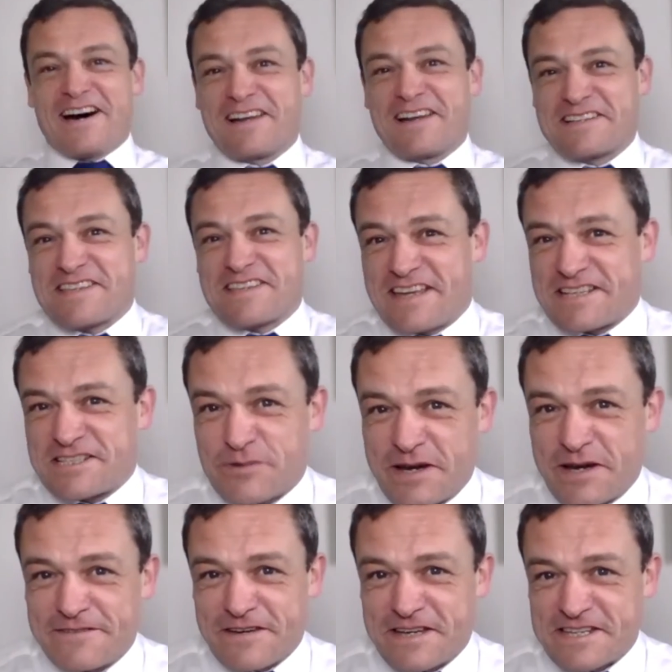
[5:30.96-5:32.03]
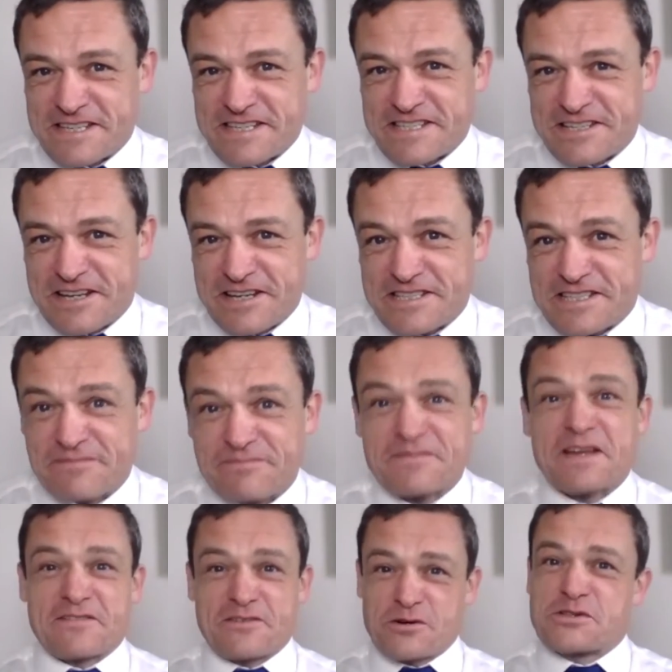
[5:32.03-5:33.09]
I'd like to thank Dwayne for his insights,
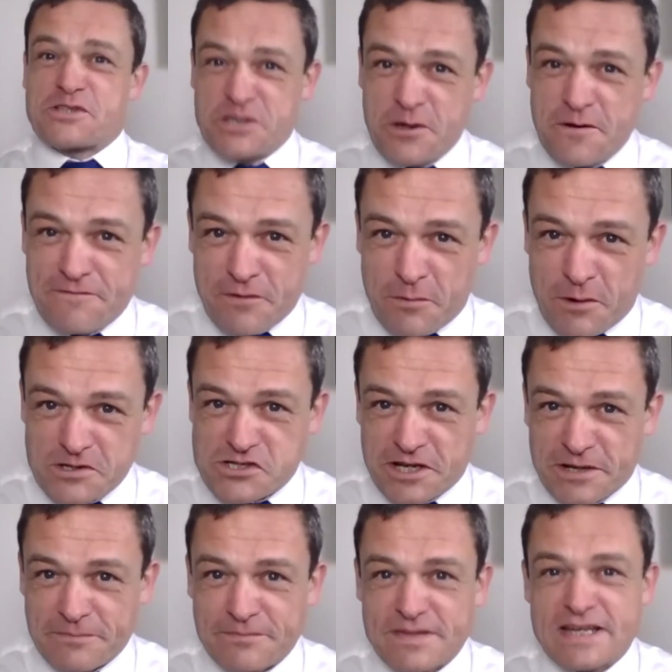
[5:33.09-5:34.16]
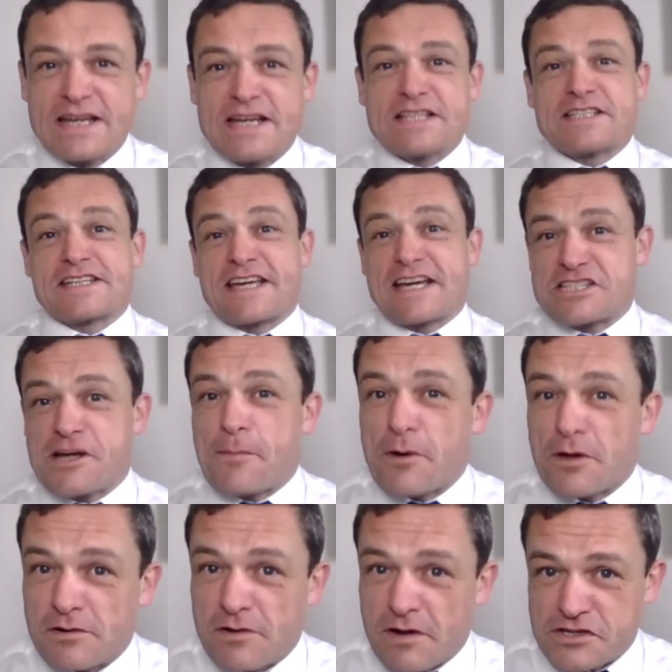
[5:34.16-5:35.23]
and of course you for watching. To catch up
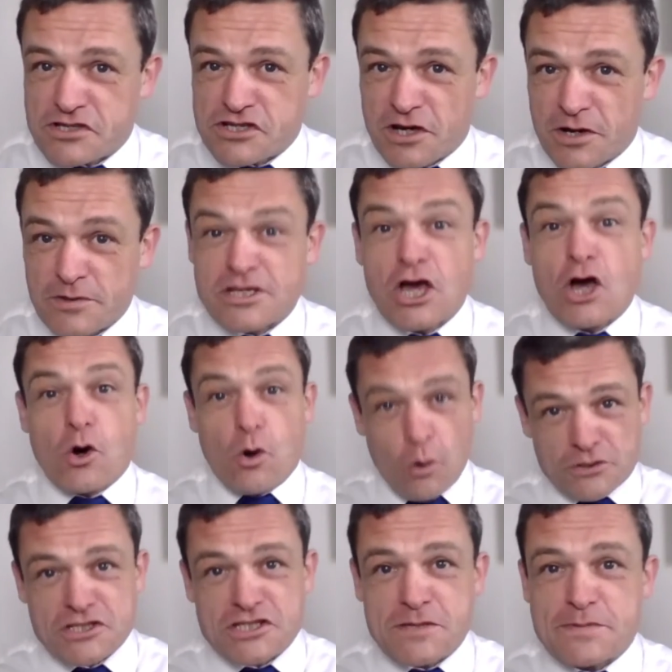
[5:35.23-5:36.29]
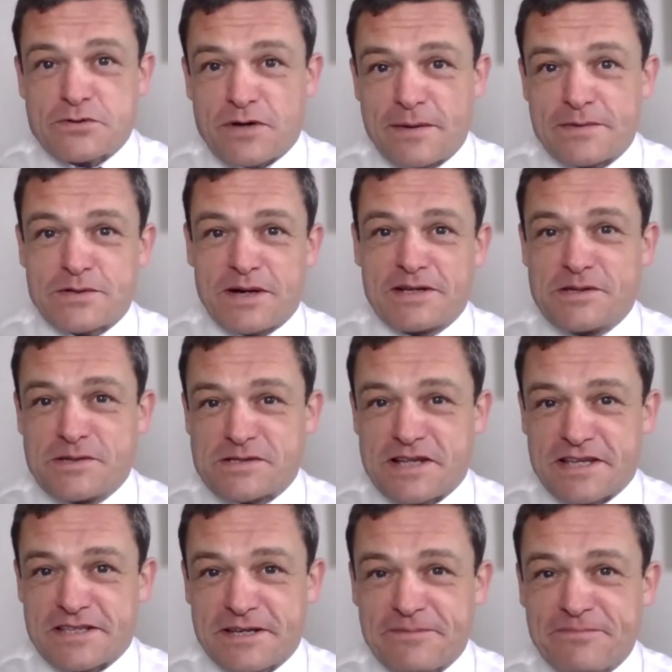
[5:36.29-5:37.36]
on our other shows or to subscribe to our
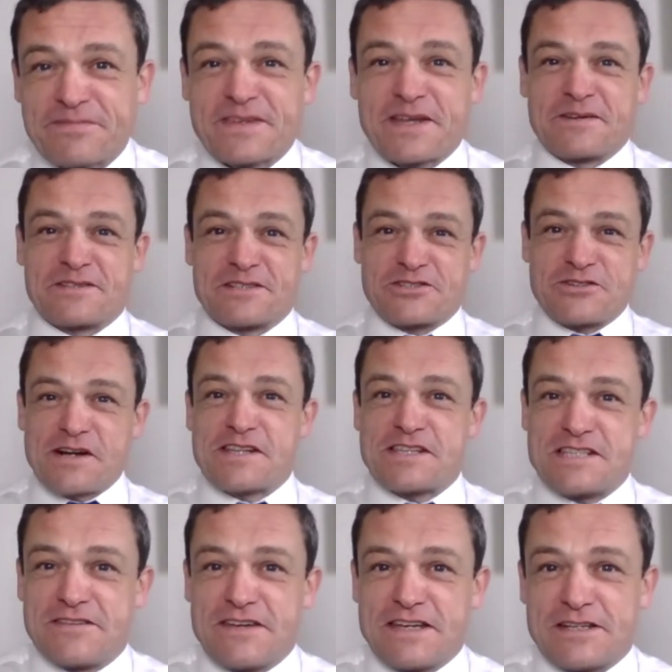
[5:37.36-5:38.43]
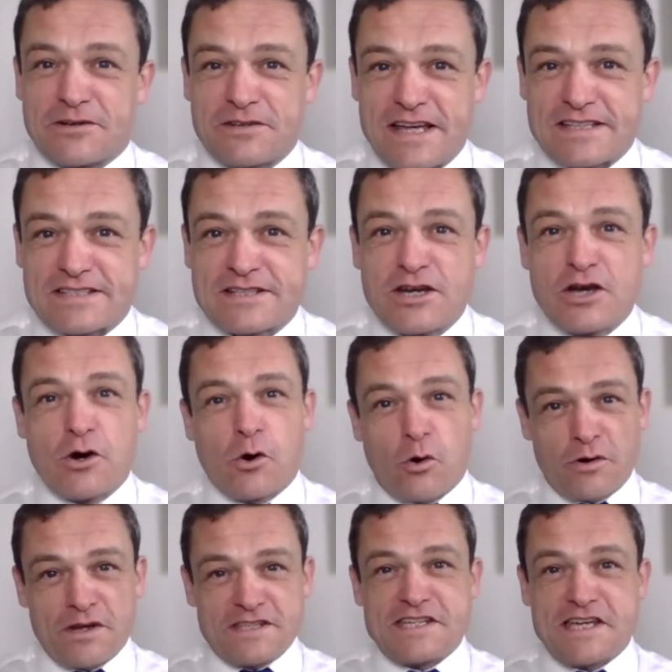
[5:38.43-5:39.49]
newsletter, go to tradietv.net
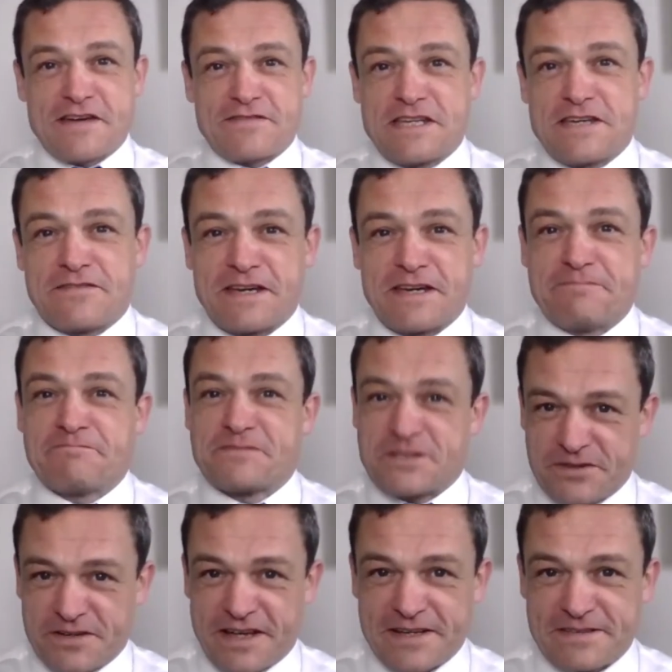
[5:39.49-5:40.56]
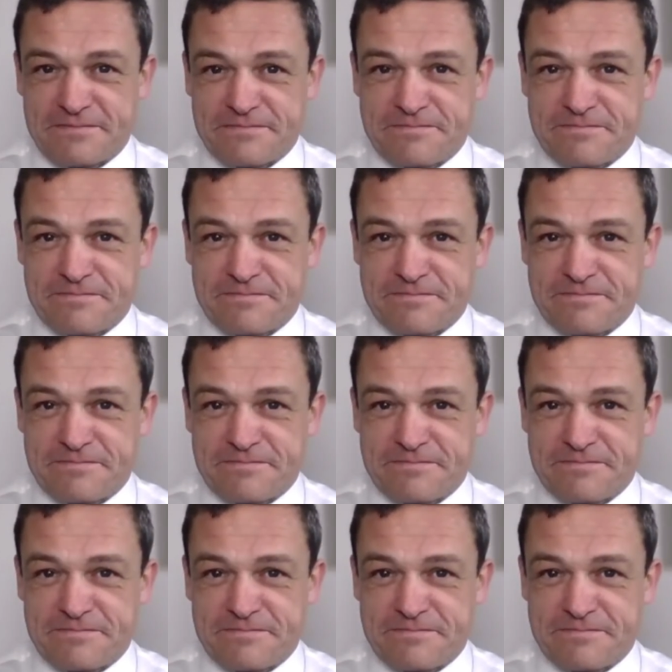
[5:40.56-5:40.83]
or etftv.net.